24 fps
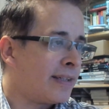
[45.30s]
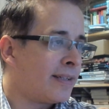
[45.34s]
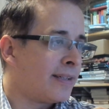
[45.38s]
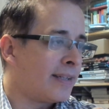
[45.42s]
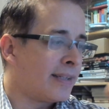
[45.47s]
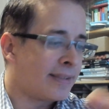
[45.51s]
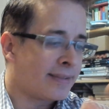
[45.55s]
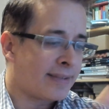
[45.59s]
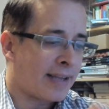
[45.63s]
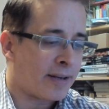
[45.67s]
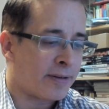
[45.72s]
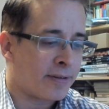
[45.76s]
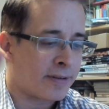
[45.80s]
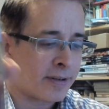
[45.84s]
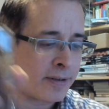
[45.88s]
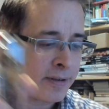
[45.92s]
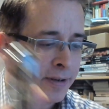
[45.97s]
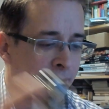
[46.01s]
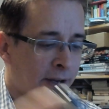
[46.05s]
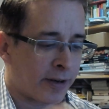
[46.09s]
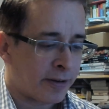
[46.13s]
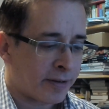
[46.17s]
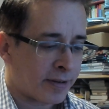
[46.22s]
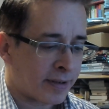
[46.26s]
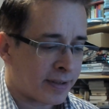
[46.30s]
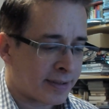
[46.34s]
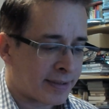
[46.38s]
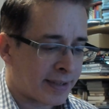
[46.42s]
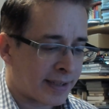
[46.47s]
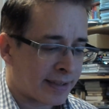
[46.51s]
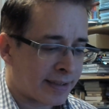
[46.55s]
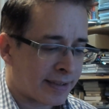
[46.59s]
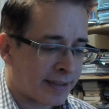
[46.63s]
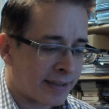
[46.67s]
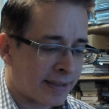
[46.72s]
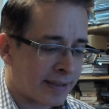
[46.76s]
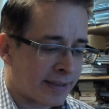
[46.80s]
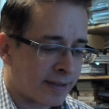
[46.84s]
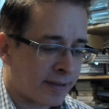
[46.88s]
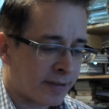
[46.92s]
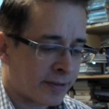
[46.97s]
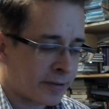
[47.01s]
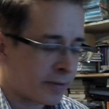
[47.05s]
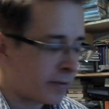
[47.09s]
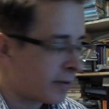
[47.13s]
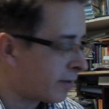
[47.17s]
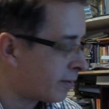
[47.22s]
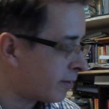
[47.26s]
as, I don't know, 160 or
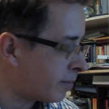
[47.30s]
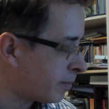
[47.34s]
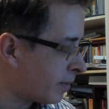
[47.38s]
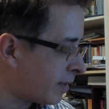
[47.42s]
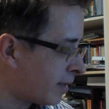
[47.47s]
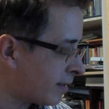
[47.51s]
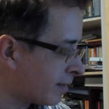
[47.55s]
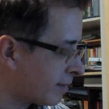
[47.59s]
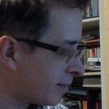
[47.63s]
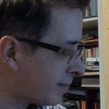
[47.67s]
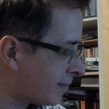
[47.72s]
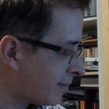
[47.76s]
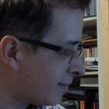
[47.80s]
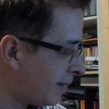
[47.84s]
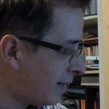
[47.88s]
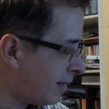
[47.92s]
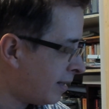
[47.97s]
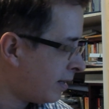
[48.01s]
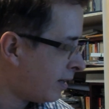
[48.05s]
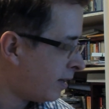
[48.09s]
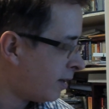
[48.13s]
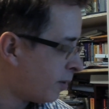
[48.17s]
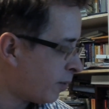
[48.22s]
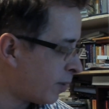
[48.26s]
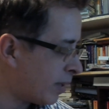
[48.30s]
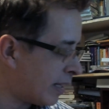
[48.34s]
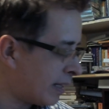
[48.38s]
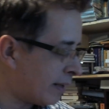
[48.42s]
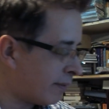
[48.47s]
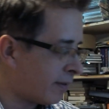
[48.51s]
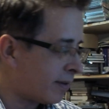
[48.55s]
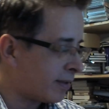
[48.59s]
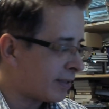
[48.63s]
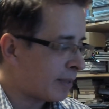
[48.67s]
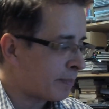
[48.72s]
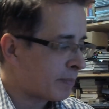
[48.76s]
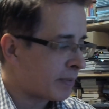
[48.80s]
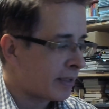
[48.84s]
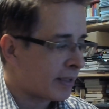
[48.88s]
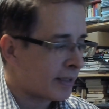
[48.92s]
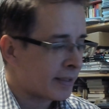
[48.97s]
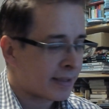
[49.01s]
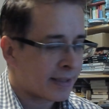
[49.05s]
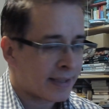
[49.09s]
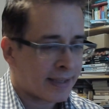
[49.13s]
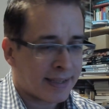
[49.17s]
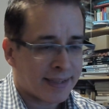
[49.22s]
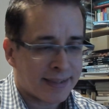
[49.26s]
$200, whatever, something
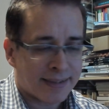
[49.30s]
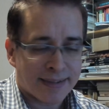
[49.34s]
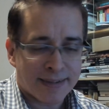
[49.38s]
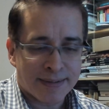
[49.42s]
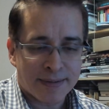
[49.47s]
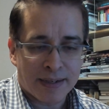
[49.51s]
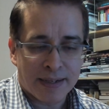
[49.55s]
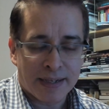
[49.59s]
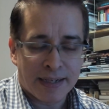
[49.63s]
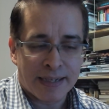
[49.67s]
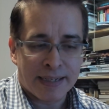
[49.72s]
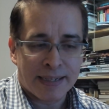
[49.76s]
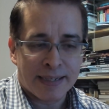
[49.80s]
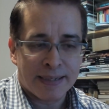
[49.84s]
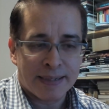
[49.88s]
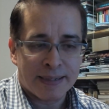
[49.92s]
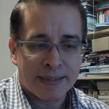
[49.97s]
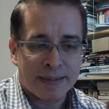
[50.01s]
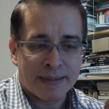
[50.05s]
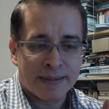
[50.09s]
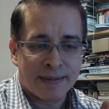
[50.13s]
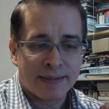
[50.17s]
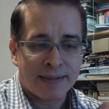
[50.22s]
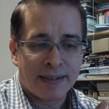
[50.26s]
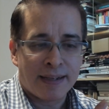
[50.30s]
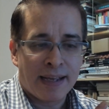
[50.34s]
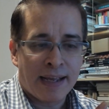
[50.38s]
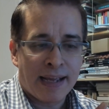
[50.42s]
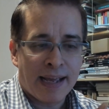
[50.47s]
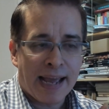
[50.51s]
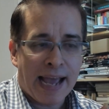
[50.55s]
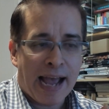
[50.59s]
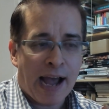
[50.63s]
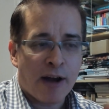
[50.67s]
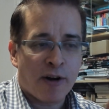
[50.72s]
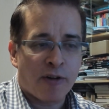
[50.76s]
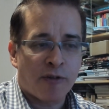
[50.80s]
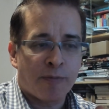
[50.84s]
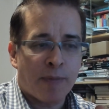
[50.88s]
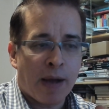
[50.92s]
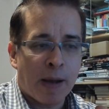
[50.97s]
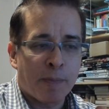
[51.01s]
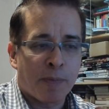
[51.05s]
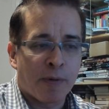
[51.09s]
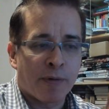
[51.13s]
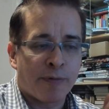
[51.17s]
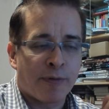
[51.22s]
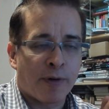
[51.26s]
like that. Out of my
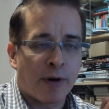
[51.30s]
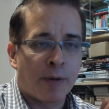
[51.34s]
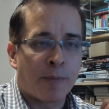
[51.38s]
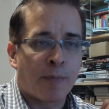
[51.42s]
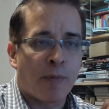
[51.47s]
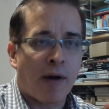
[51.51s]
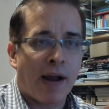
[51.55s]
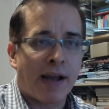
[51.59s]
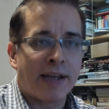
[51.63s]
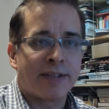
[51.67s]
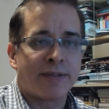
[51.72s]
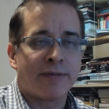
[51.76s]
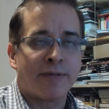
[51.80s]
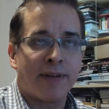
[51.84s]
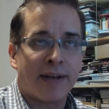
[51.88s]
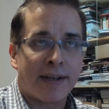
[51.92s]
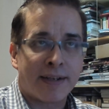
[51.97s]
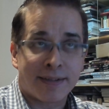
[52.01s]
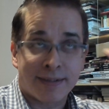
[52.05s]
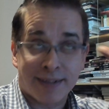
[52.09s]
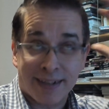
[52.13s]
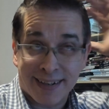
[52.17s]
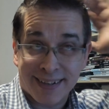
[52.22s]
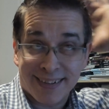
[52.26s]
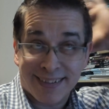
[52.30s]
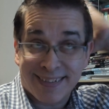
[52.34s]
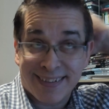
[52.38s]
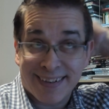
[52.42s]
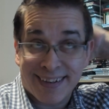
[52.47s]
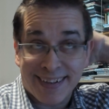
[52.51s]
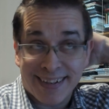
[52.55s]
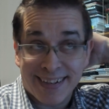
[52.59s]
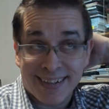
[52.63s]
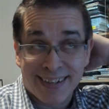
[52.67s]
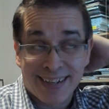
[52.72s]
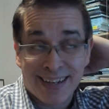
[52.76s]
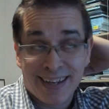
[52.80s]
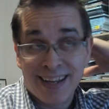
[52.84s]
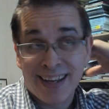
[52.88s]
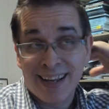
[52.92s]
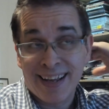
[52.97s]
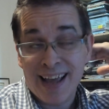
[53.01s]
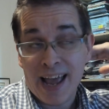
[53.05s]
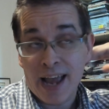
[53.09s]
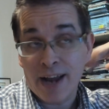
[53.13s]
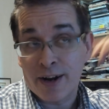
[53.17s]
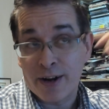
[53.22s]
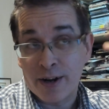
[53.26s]
preferred price range, let us say.
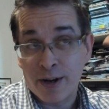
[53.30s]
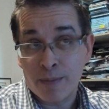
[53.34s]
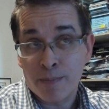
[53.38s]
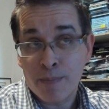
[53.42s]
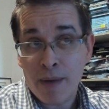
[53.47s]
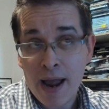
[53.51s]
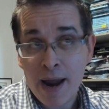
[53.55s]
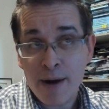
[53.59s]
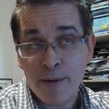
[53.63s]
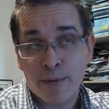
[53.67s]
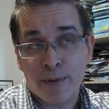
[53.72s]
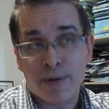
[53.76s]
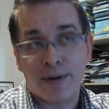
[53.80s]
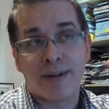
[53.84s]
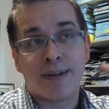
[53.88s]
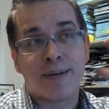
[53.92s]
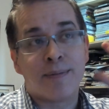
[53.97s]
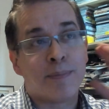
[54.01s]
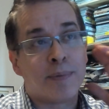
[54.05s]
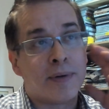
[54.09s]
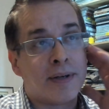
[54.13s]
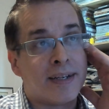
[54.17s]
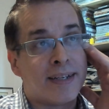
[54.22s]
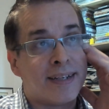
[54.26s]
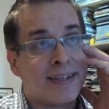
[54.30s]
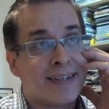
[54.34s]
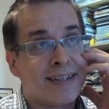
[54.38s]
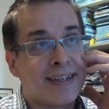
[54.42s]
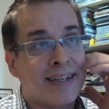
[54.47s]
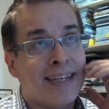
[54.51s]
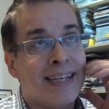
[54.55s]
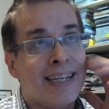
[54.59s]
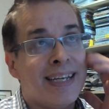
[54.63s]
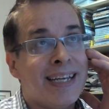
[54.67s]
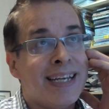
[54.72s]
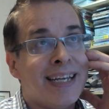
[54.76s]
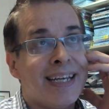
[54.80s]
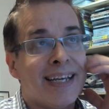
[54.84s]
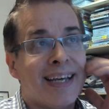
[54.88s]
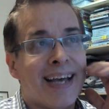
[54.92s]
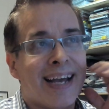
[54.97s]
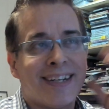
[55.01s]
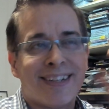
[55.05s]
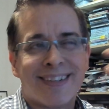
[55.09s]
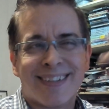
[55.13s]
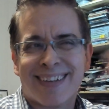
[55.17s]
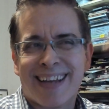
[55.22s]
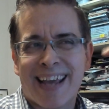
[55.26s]
I could buy one, but
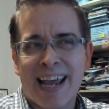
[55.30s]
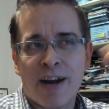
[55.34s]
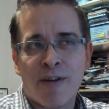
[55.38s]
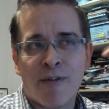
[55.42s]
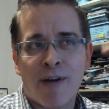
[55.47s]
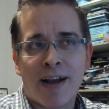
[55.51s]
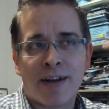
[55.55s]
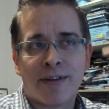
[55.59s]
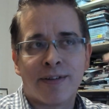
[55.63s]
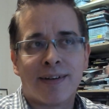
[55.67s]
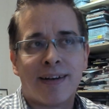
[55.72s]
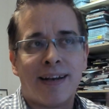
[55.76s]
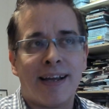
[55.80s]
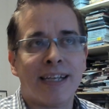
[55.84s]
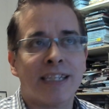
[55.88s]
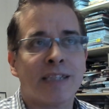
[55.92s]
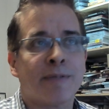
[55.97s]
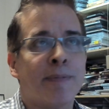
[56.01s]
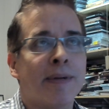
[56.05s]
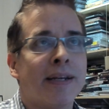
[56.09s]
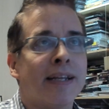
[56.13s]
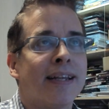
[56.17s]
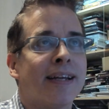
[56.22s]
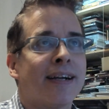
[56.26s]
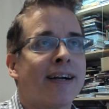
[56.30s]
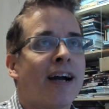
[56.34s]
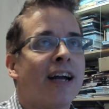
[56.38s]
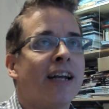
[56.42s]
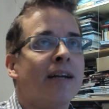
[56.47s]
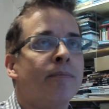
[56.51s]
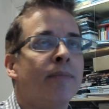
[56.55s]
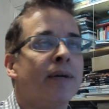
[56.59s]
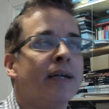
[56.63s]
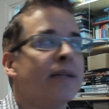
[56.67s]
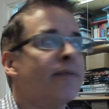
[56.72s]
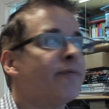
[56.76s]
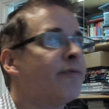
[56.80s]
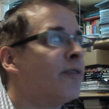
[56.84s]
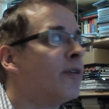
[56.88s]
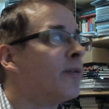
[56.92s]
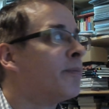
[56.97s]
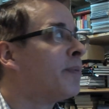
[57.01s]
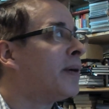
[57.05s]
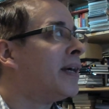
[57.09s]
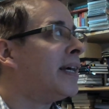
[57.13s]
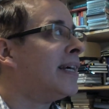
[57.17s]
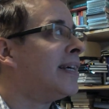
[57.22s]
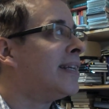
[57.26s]
I just can't rationalize spending that kind of money for a
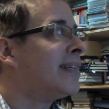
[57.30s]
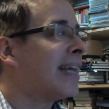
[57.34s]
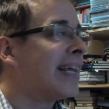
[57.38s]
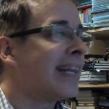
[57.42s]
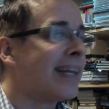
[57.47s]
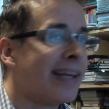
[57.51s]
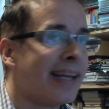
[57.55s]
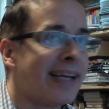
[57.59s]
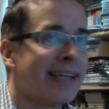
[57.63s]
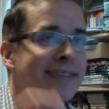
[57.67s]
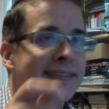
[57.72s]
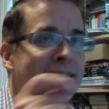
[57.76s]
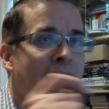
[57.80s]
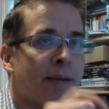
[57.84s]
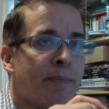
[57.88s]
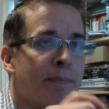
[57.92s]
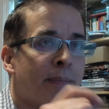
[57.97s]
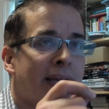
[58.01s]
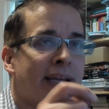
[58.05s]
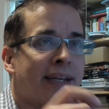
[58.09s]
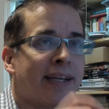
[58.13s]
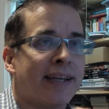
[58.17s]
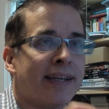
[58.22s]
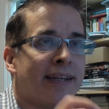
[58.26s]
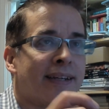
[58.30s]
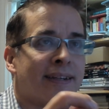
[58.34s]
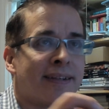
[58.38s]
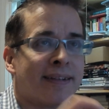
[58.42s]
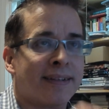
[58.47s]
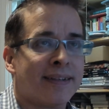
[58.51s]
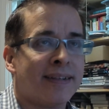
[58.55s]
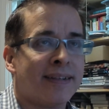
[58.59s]
pen, unless I'm making,